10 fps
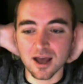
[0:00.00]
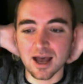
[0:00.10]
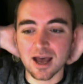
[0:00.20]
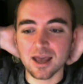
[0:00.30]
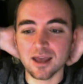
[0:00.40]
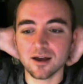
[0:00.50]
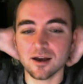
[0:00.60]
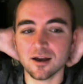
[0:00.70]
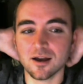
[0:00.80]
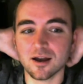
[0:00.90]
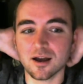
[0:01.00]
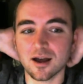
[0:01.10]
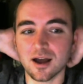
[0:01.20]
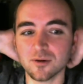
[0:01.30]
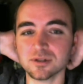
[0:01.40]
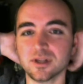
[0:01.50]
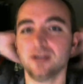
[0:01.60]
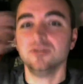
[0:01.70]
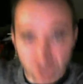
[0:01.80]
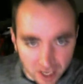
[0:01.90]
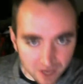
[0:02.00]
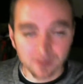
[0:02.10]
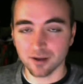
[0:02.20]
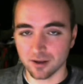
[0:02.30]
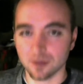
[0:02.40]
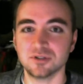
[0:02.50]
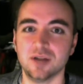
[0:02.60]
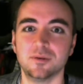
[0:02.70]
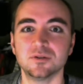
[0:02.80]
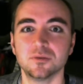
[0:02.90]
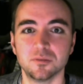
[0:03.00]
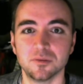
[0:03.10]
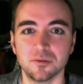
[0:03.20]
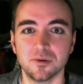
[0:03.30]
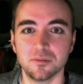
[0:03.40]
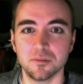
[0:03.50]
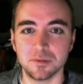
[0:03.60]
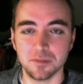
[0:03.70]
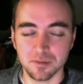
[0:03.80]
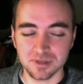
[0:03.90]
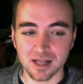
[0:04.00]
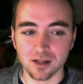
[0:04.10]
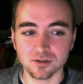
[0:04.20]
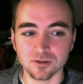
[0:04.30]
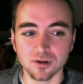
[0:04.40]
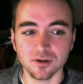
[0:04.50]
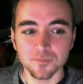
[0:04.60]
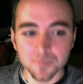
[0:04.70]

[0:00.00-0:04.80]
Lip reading: I was like I was jamming to the Metallica song.